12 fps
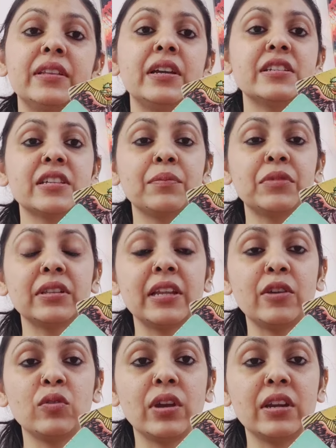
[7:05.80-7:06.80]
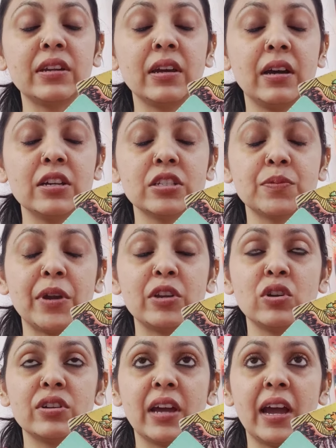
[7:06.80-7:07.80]
something that you can spend your
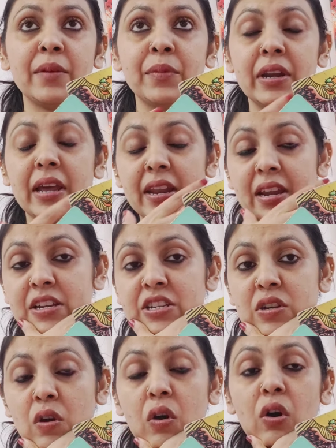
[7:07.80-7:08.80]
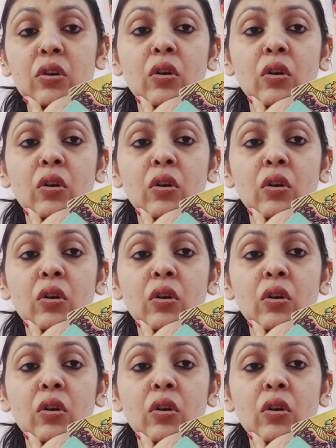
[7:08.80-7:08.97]
time and energy on,